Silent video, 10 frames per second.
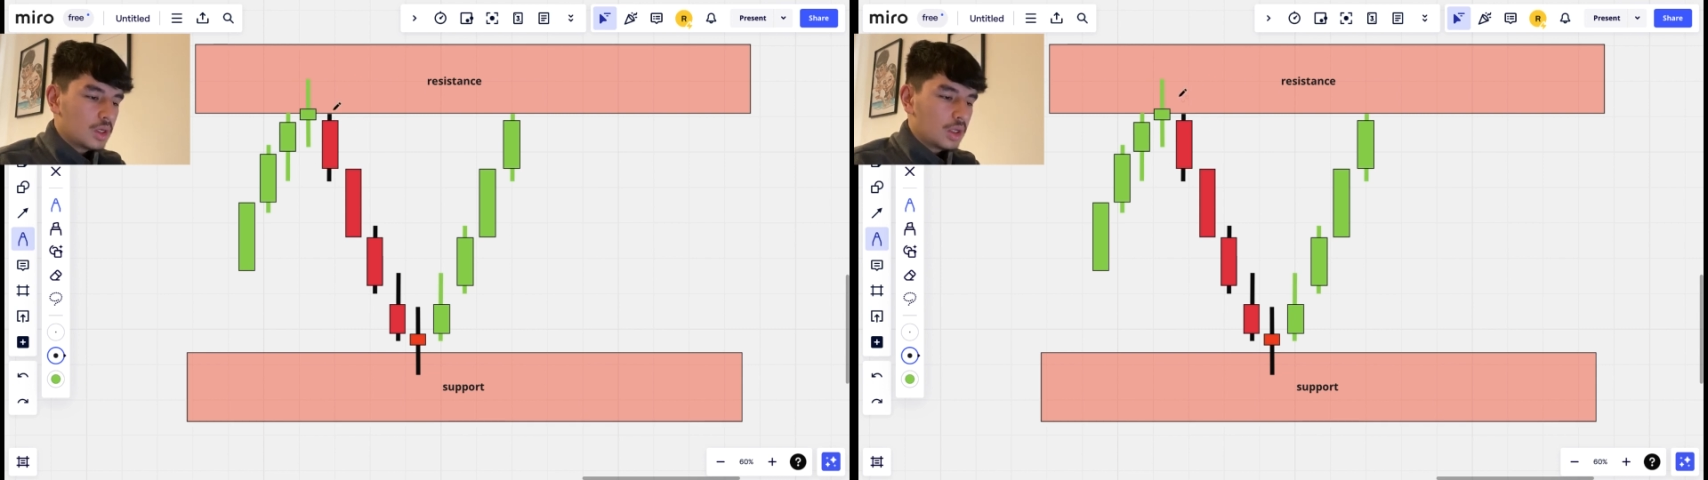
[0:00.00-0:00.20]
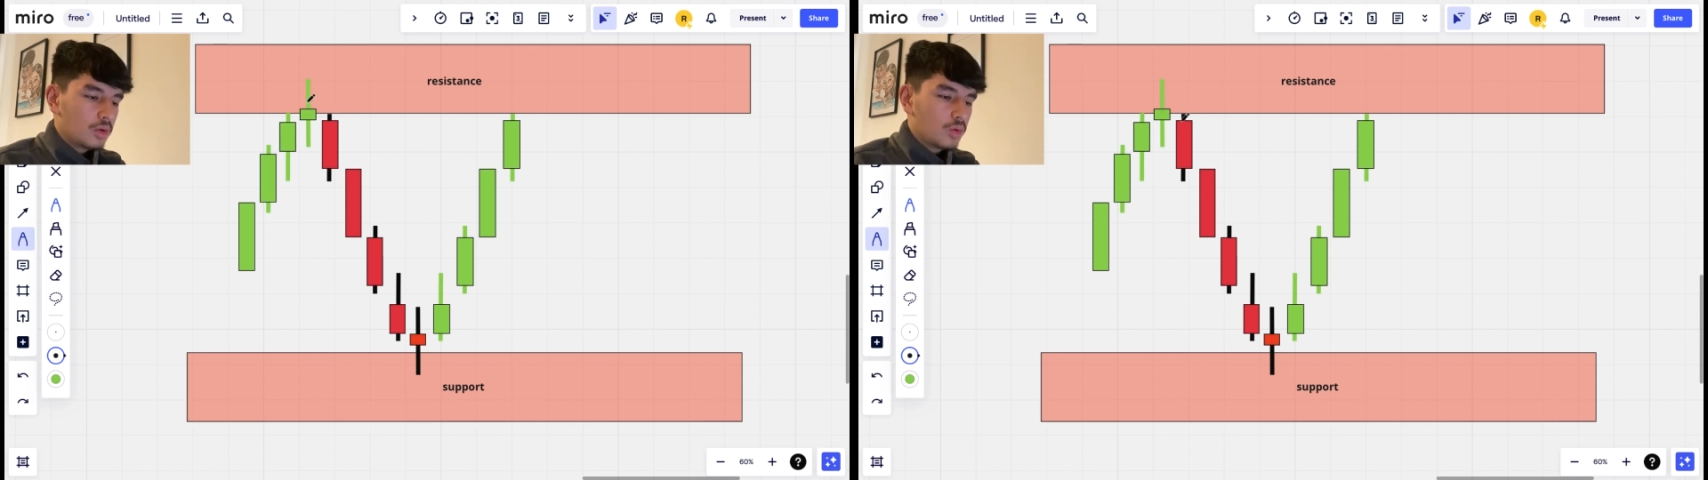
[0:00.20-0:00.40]

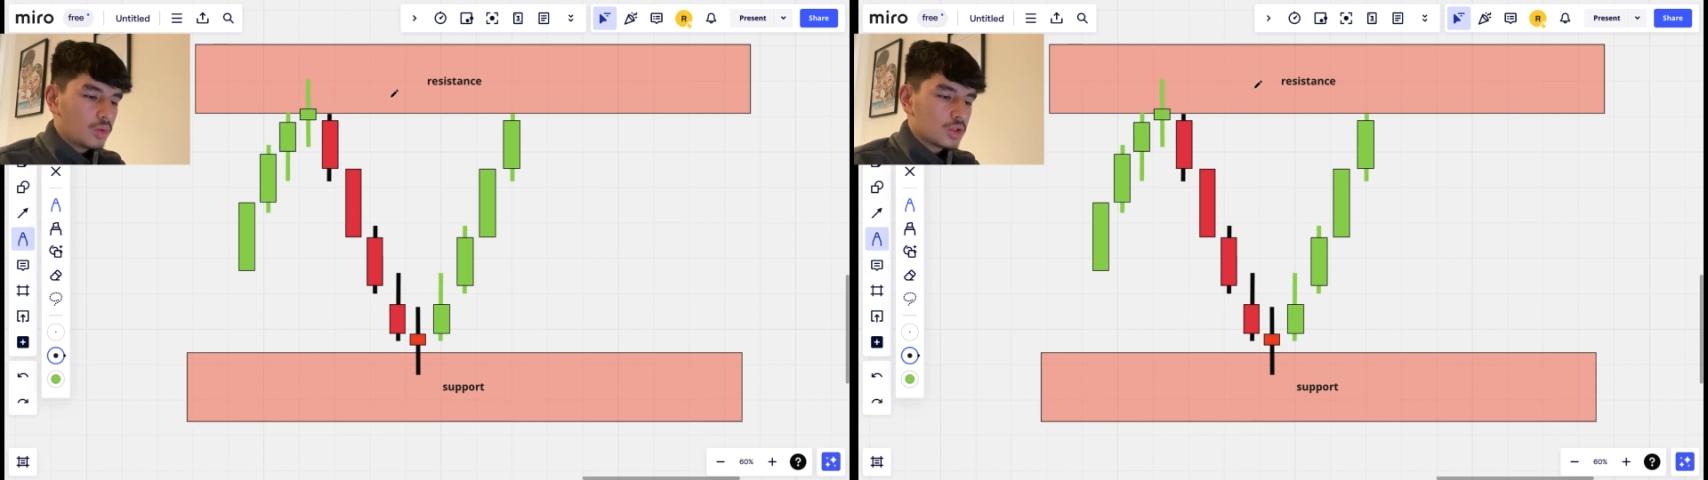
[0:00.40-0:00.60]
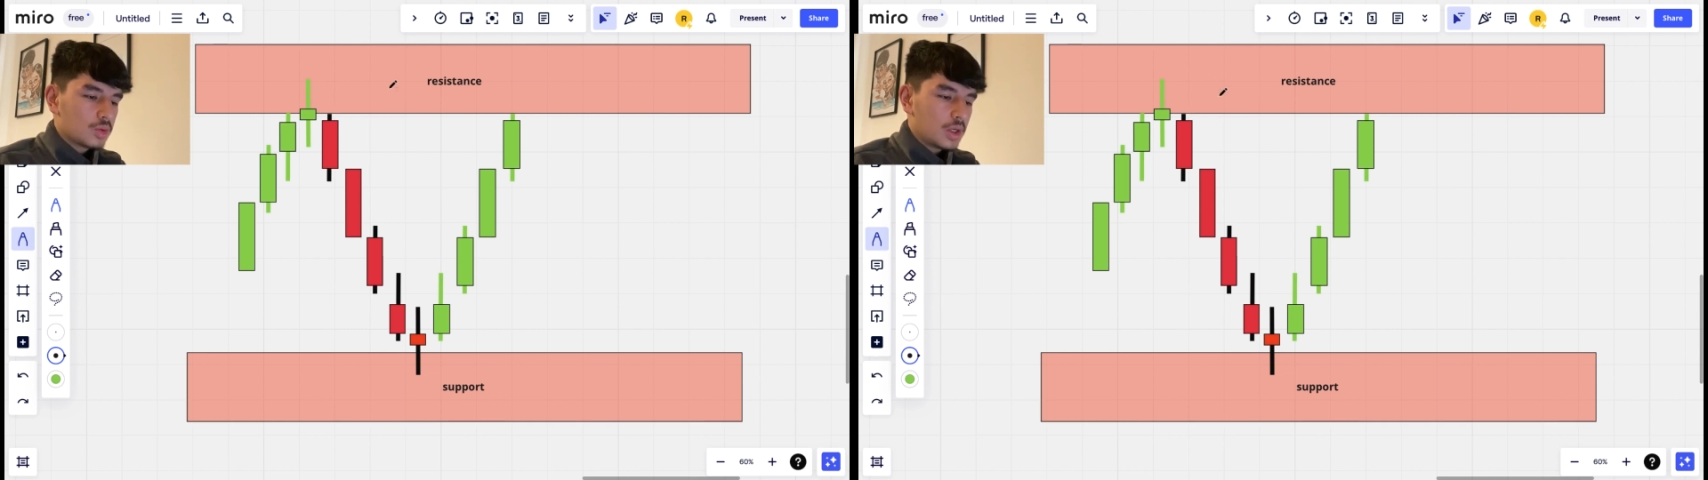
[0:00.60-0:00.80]
Now
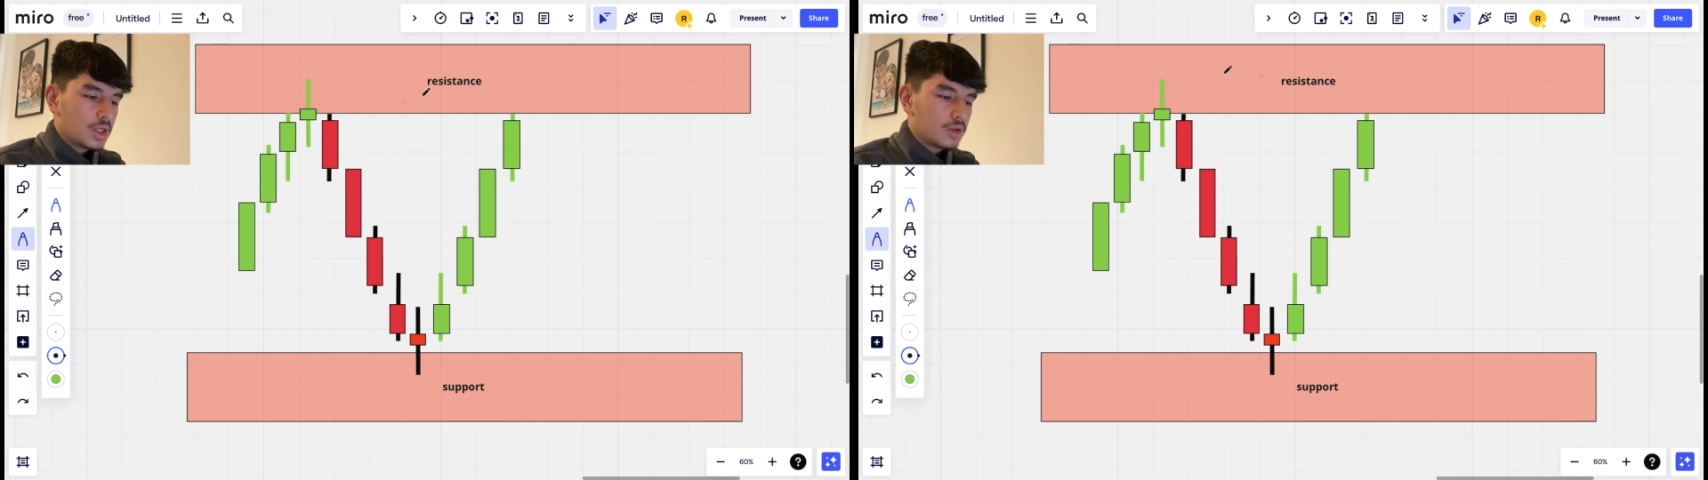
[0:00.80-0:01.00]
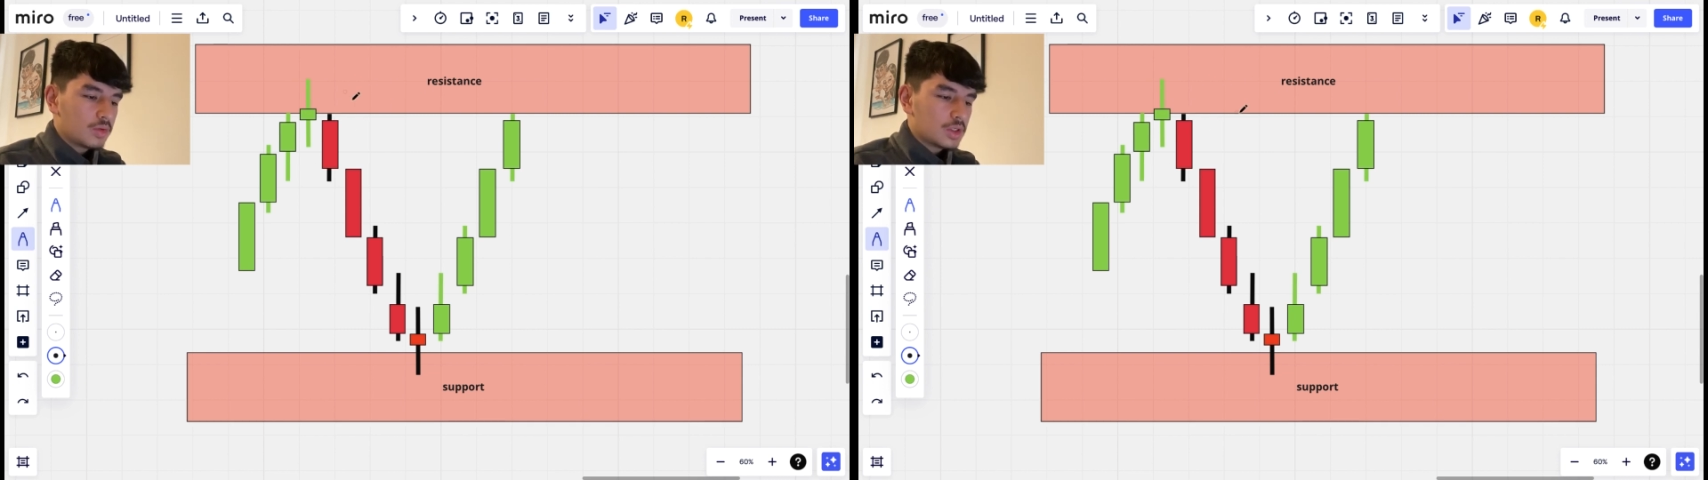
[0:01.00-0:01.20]
once we
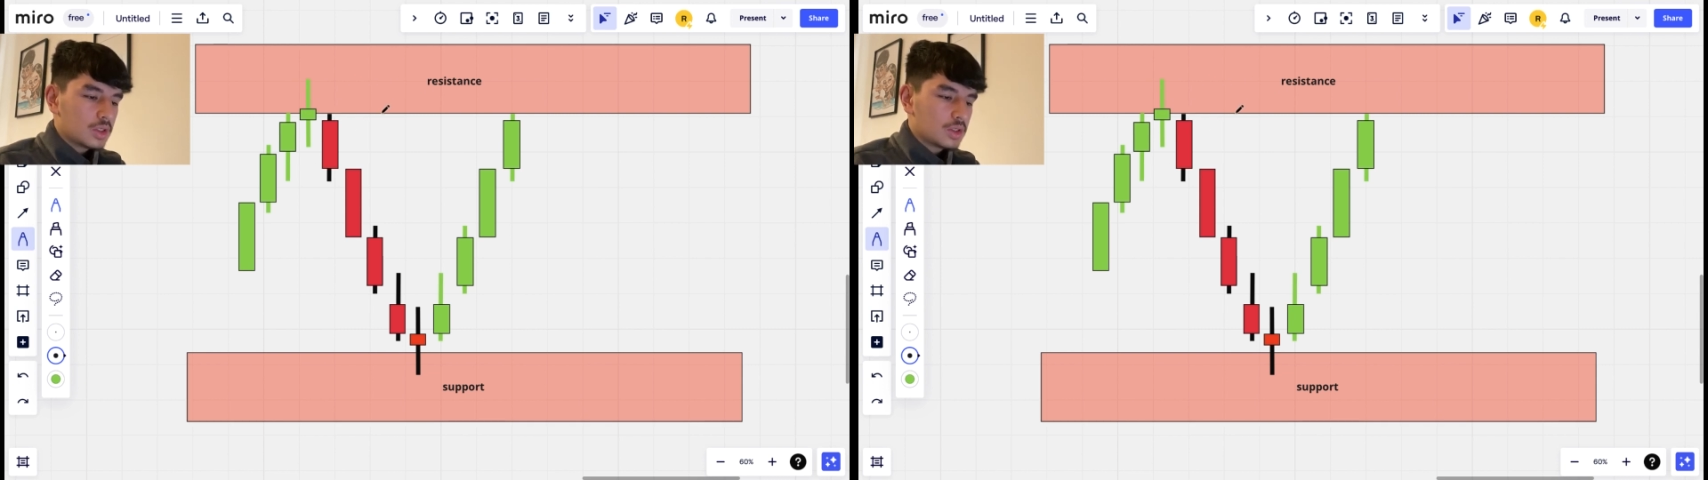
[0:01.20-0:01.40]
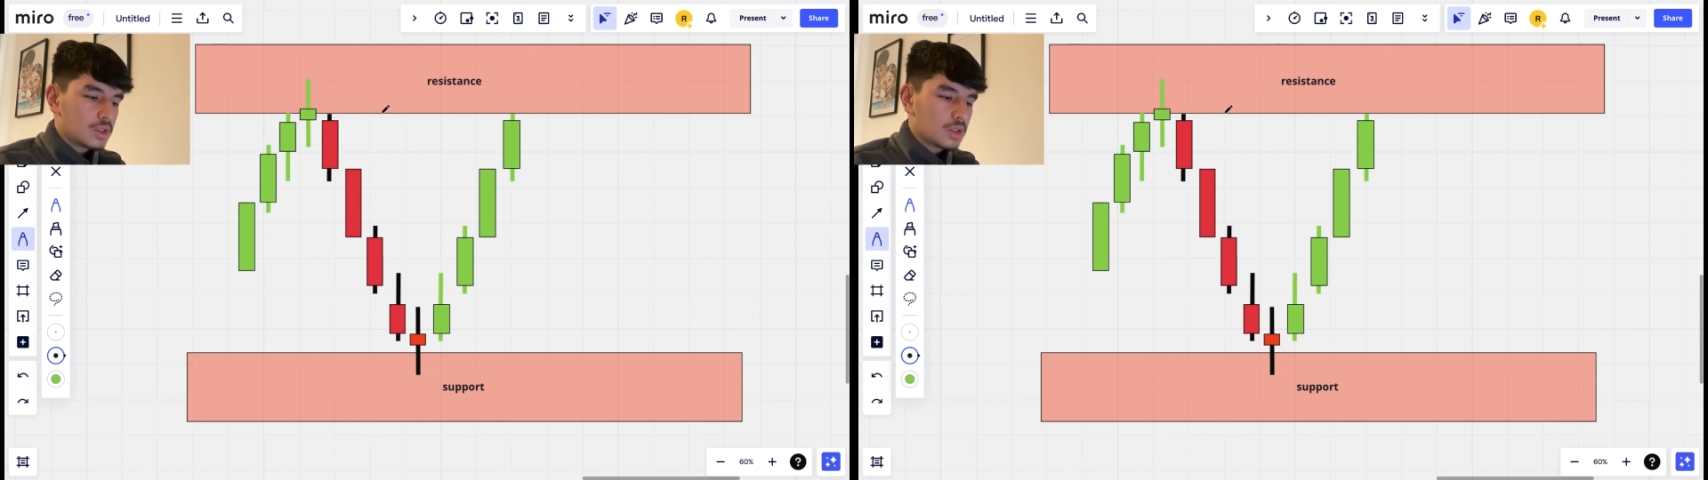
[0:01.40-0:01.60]
hit the
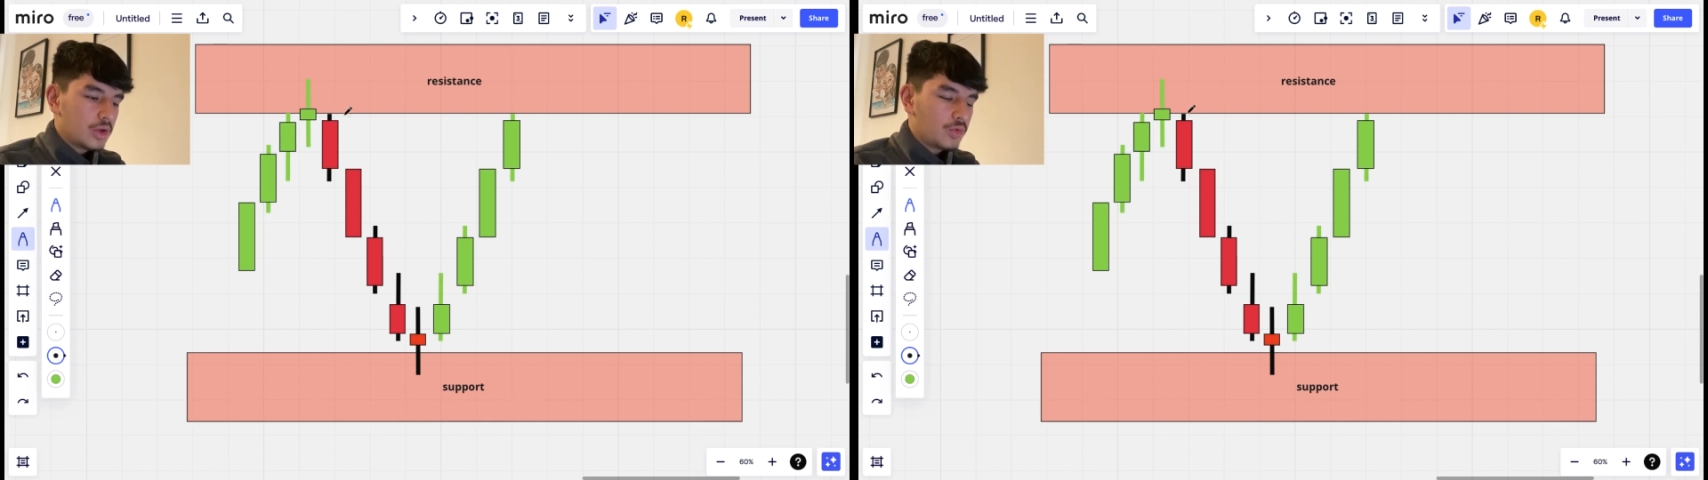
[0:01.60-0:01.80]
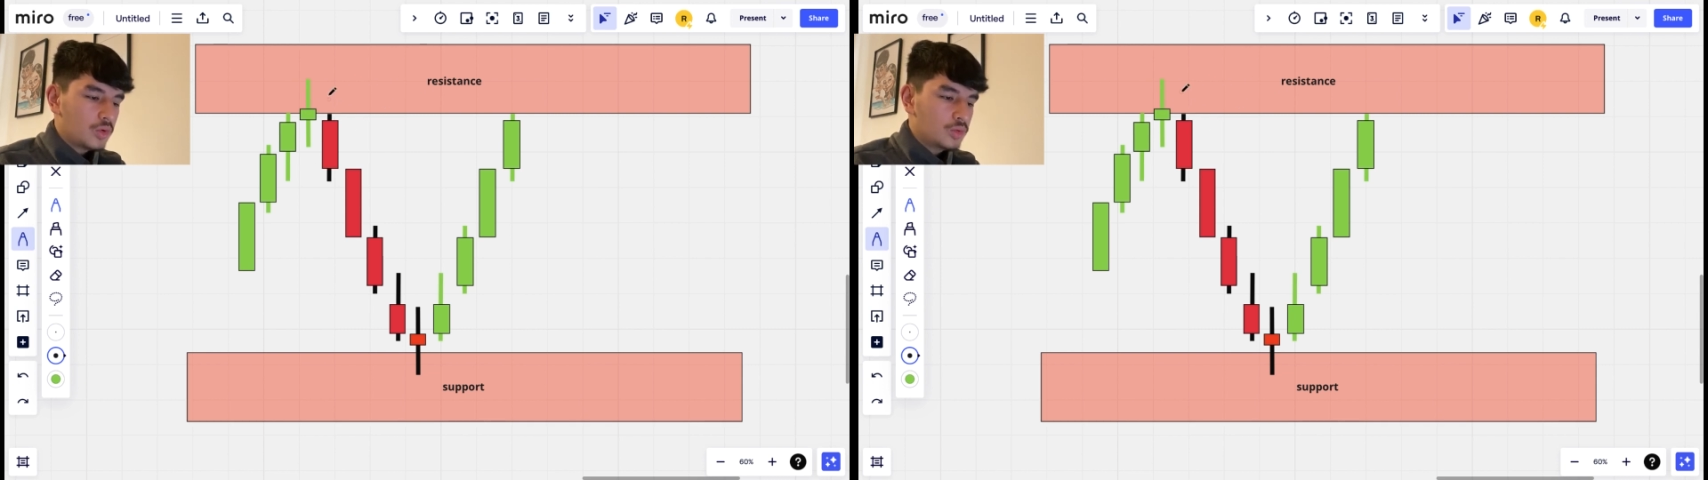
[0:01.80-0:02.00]
resistance level,